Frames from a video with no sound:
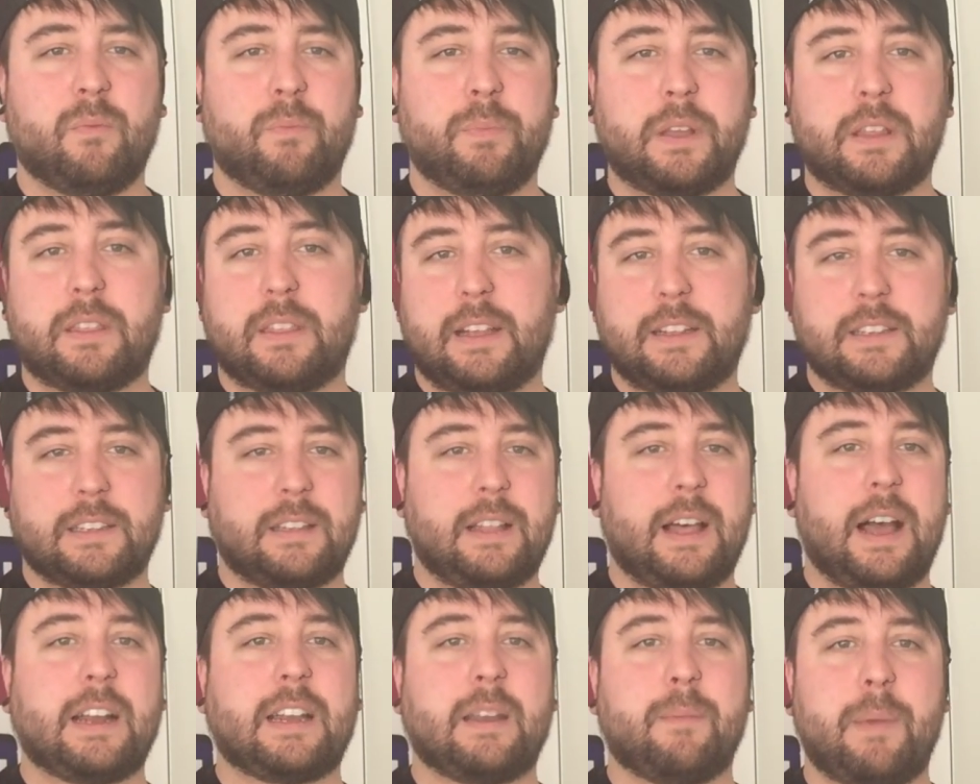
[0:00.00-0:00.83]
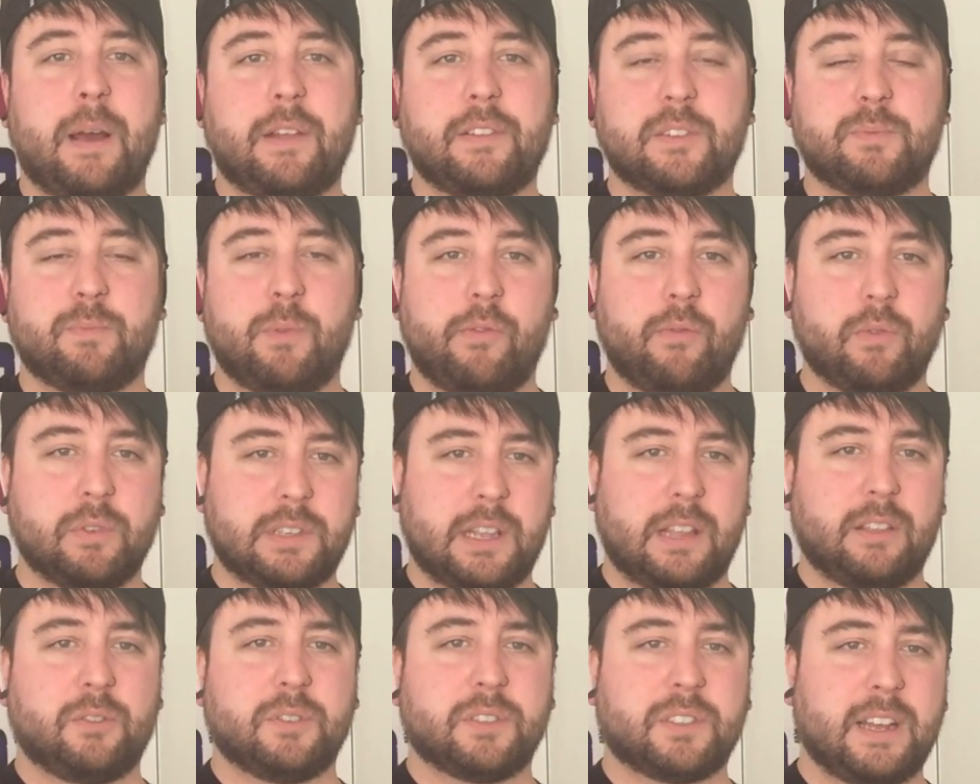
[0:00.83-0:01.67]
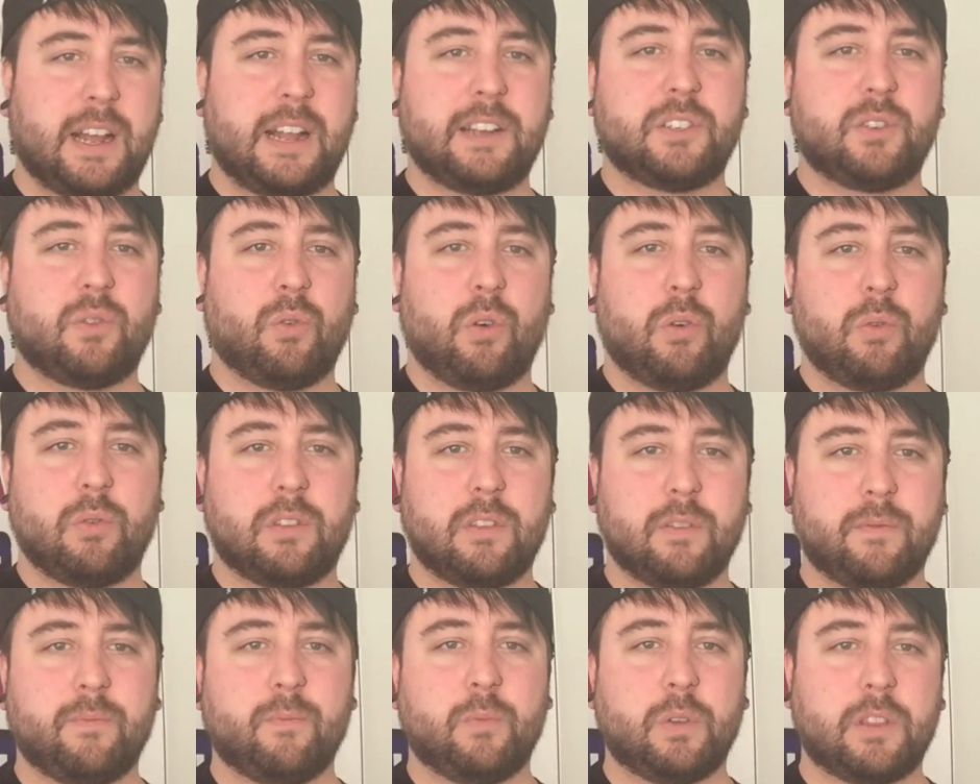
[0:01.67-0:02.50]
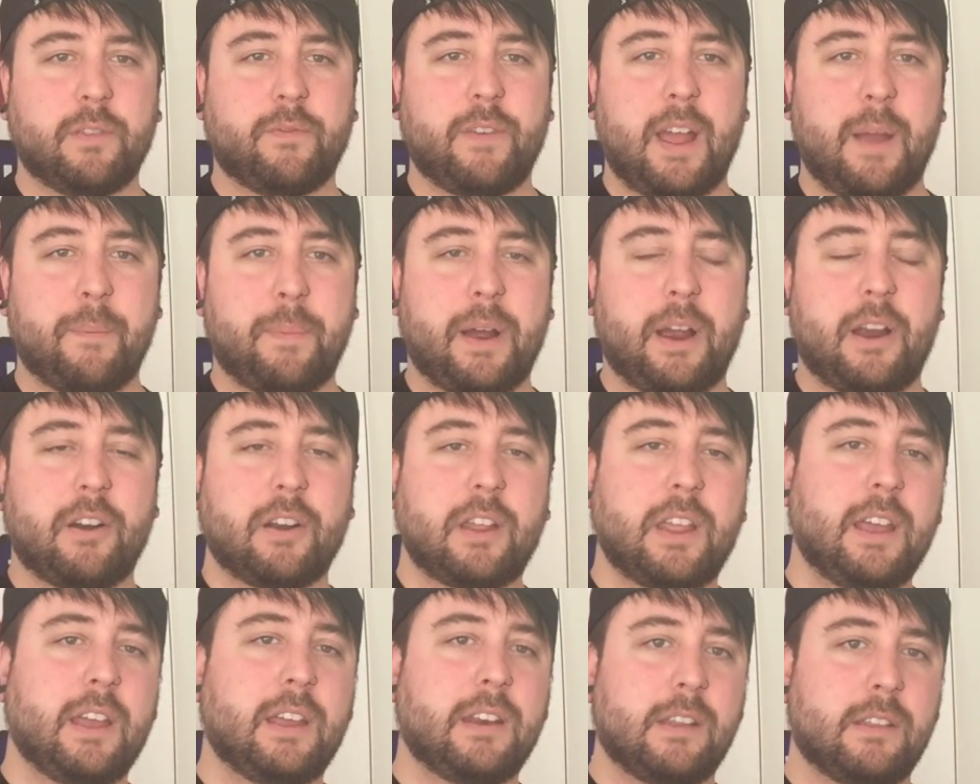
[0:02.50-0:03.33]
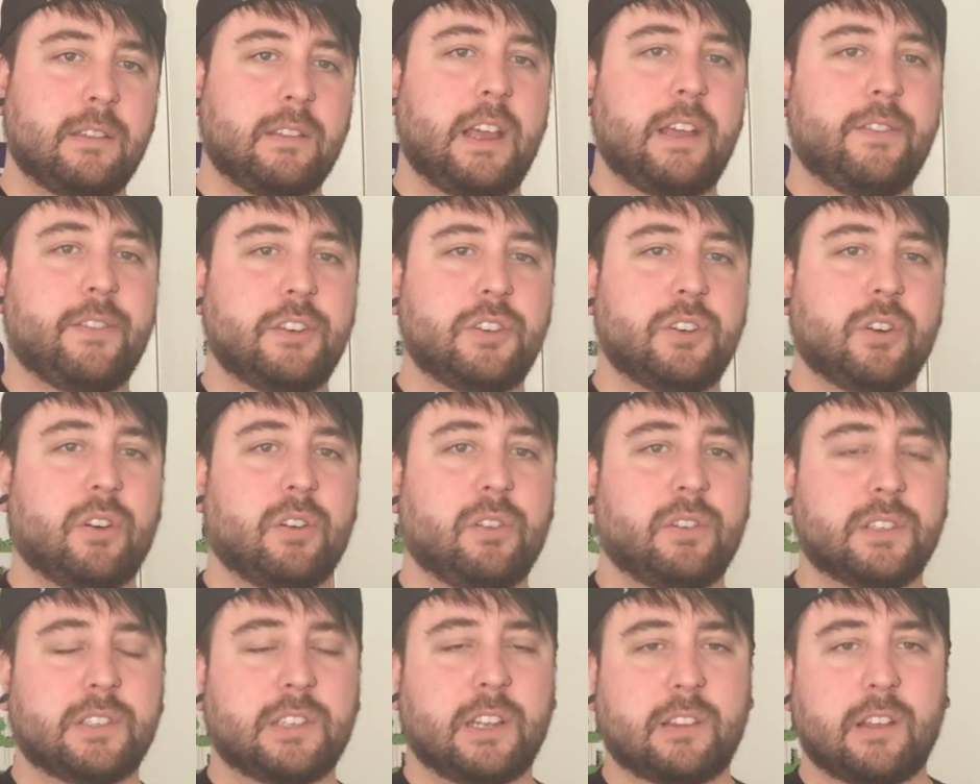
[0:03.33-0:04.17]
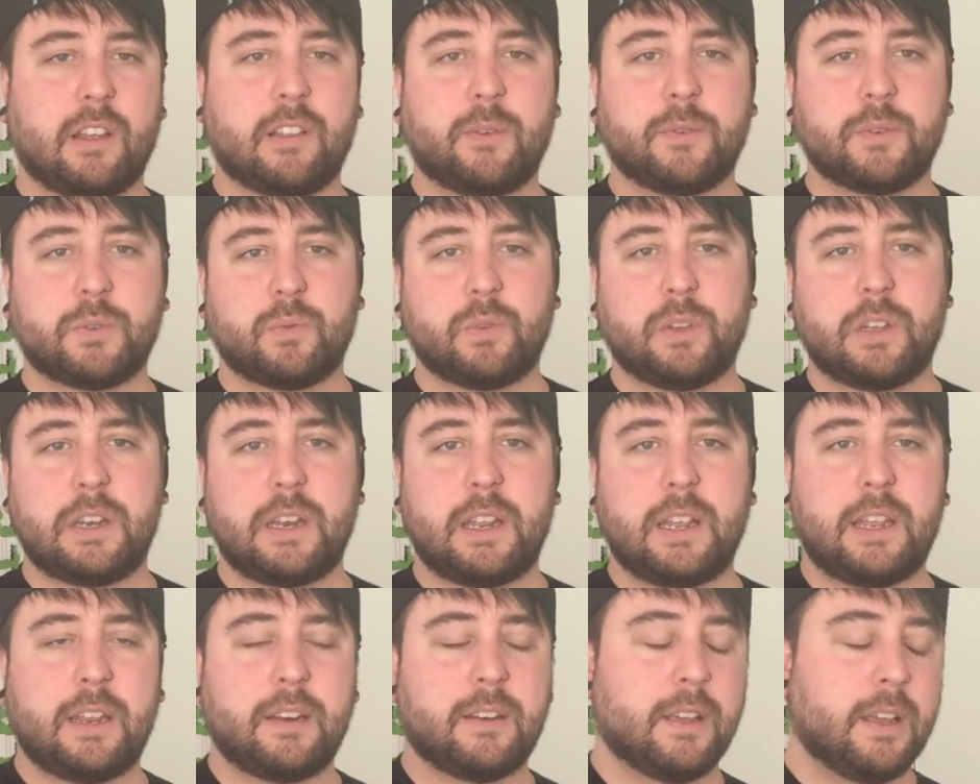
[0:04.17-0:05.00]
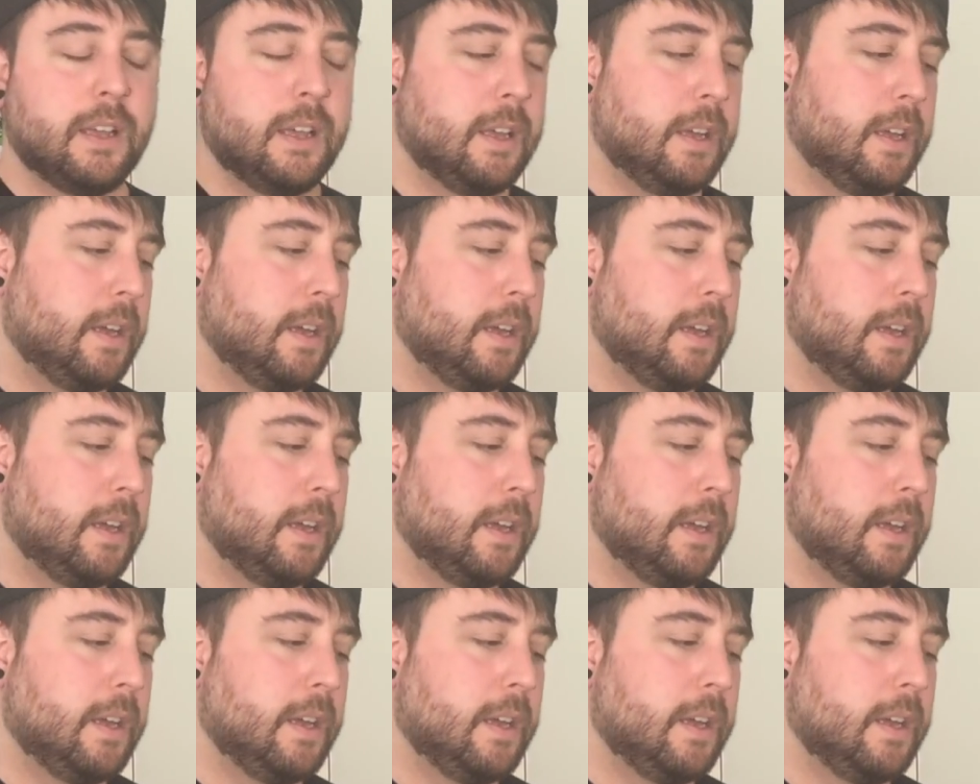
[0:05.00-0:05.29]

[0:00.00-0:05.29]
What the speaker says: big things I liked about this movie, was that little side story with the vampire kid and the journalist. I thought that was really neat.